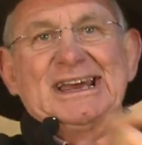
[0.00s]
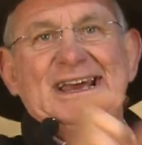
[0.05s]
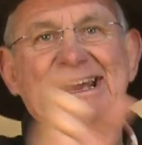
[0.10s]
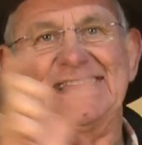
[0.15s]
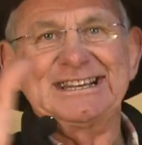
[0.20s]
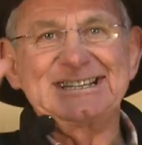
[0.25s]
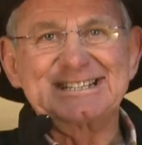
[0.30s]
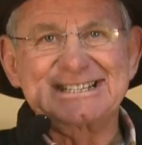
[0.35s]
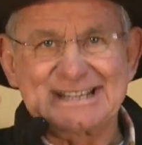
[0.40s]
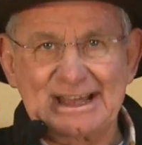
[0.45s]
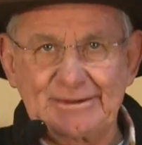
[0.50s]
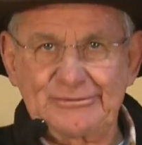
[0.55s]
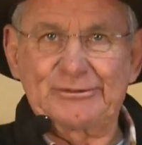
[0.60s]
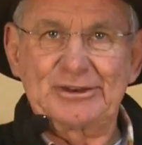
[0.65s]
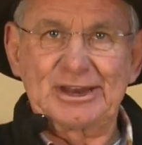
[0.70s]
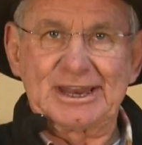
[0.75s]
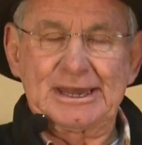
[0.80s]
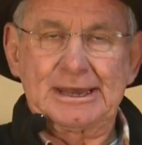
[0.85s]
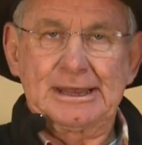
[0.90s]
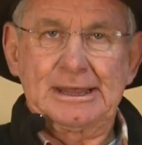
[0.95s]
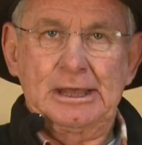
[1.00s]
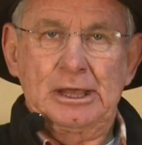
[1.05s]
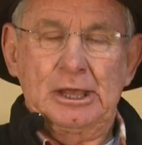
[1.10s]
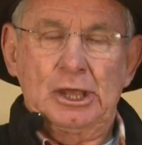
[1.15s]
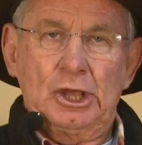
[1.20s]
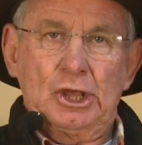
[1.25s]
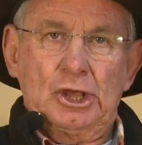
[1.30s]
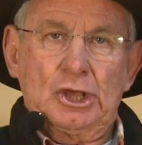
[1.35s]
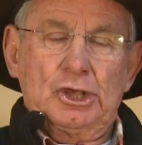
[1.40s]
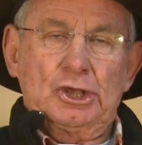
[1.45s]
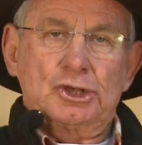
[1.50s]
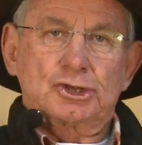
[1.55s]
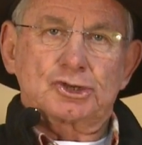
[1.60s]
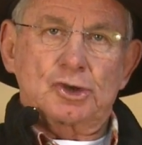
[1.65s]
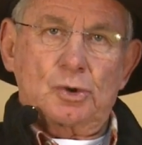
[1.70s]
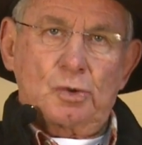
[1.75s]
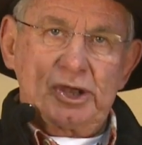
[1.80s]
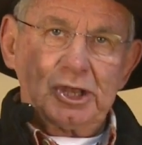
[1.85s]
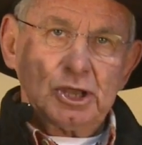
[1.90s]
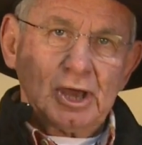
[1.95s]
is suffering.
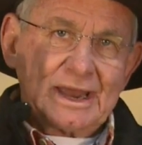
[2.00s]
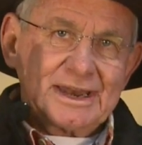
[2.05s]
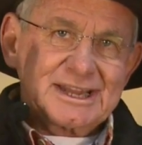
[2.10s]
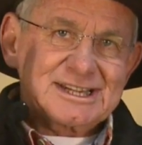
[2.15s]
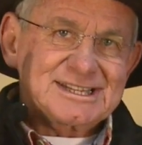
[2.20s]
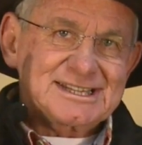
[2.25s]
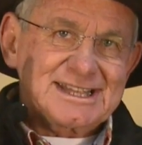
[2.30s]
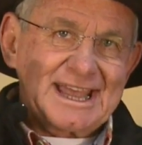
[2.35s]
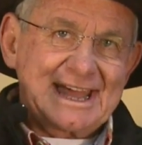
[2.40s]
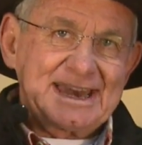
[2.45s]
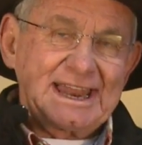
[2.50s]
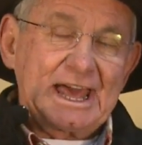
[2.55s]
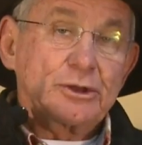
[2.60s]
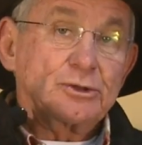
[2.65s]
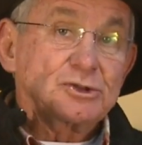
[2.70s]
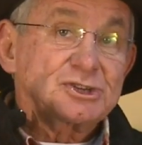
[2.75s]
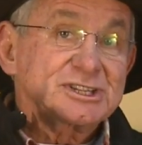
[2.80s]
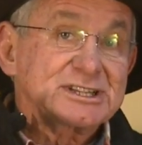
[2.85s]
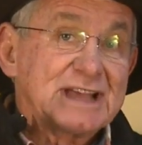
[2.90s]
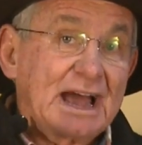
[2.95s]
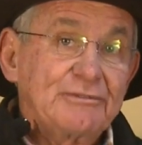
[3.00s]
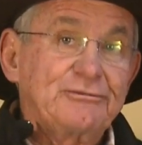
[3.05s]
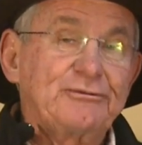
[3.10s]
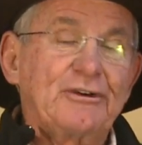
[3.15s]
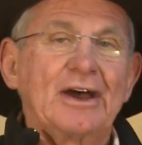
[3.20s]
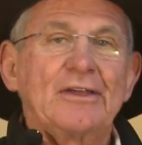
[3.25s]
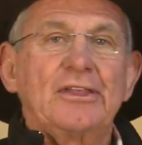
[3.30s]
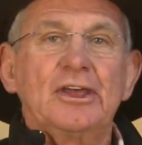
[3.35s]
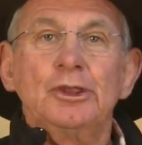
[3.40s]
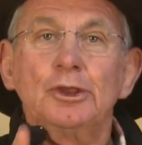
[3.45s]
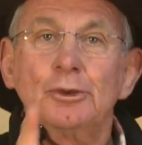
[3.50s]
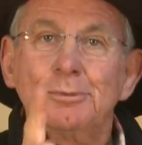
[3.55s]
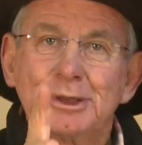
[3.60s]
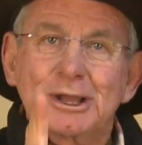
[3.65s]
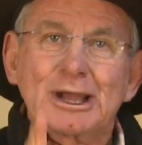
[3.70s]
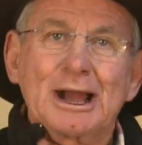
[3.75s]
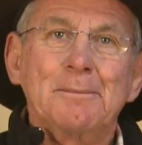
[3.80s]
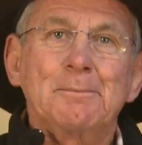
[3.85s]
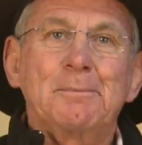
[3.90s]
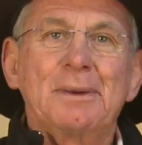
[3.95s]
So when you understand how to suffer, then you
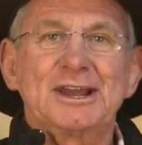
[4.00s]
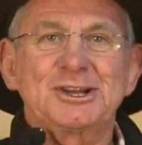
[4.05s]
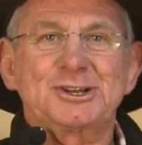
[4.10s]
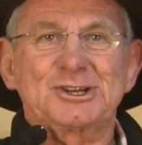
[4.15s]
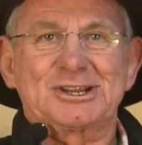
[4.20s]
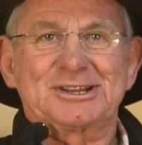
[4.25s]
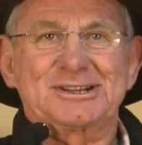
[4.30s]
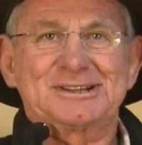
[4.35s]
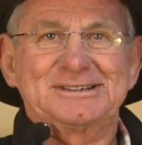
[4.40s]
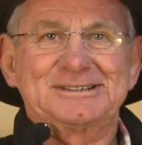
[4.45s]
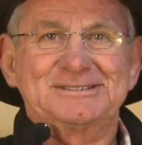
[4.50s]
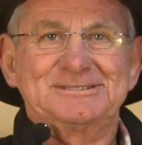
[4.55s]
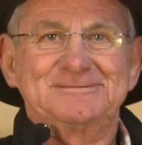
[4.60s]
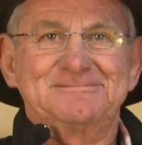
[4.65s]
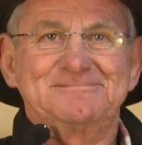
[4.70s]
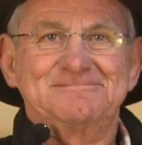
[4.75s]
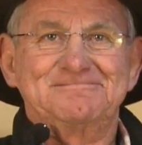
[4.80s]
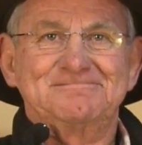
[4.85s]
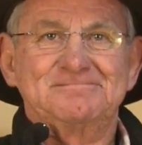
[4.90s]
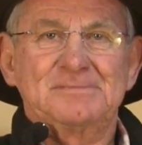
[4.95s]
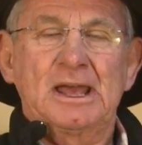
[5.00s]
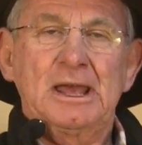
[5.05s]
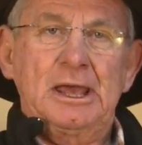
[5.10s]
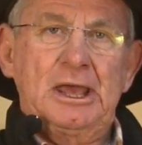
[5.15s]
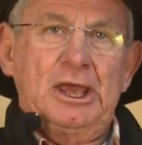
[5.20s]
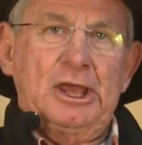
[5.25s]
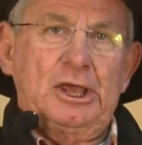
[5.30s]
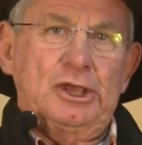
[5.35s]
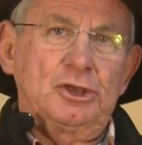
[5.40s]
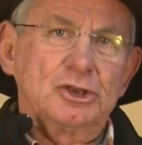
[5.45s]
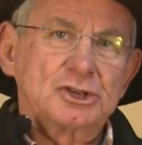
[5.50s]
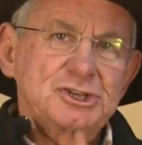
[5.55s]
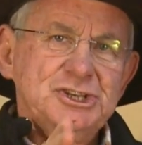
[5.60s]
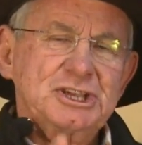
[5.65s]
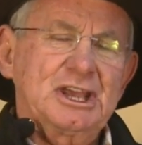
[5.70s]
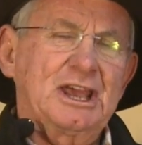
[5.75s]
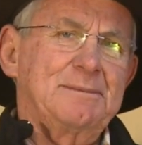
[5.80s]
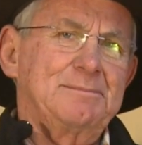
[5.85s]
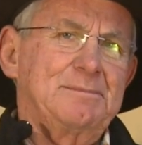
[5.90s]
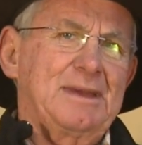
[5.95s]
become patient. You
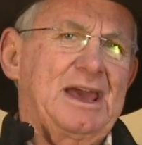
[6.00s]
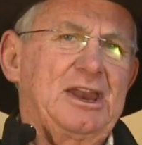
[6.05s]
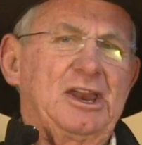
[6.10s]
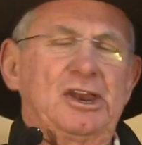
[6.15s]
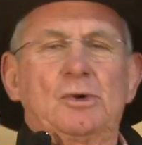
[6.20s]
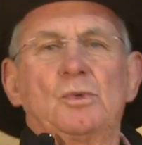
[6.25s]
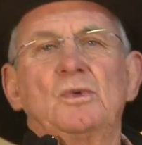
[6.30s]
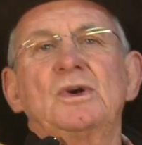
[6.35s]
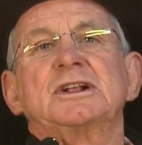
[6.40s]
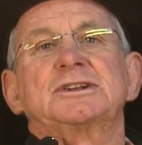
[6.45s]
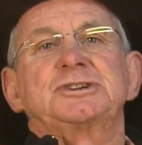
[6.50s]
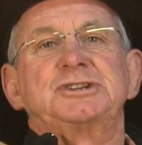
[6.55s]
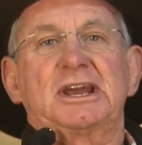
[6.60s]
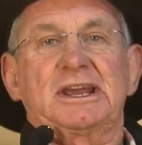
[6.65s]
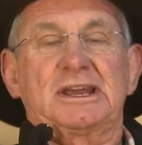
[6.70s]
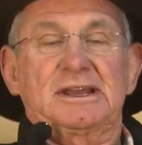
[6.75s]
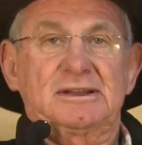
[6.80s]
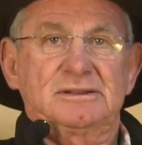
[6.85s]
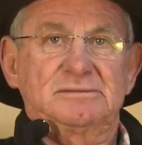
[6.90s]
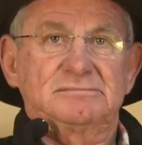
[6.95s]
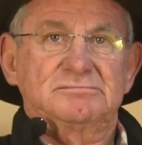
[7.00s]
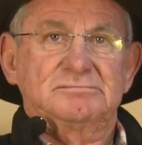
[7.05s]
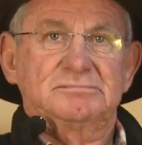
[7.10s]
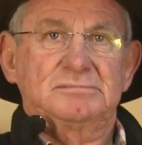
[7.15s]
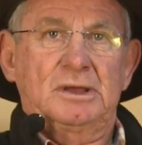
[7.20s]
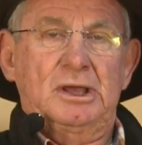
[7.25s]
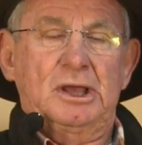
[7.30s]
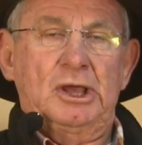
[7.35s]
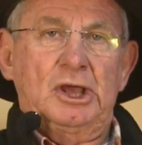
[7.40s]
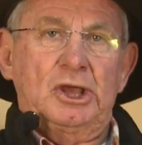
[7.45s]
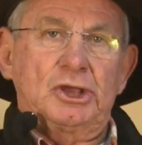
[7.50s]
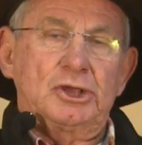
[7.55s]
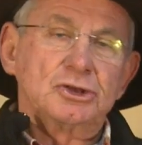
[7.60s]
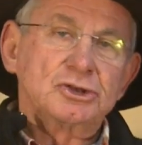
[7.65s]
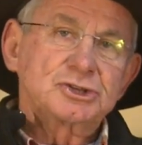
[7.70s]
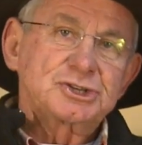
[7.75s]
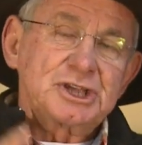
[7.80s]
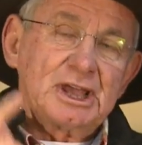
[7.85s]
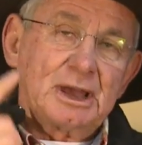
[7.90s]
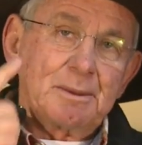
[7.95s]
see a man in a wheelchair. You
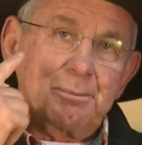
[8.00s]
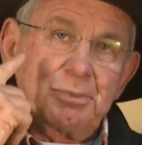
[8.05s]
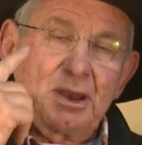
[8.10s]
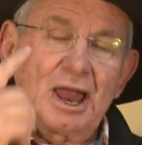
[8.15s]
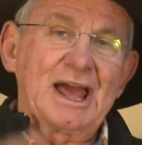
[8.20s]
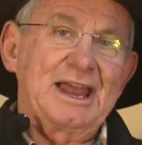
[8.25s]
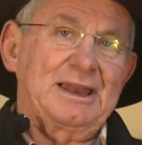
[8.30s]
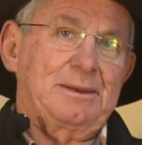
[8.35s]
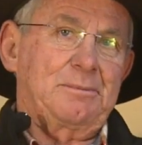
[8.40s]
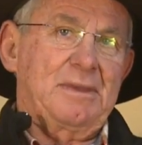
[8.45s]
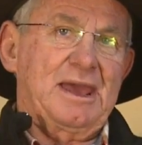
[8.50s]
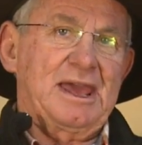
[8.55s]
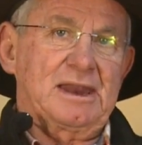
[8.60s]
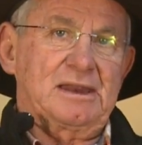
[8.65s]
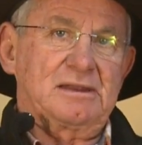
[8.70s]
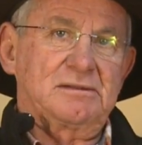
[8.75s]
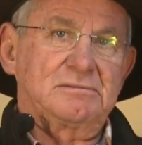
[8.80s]
see a blind man.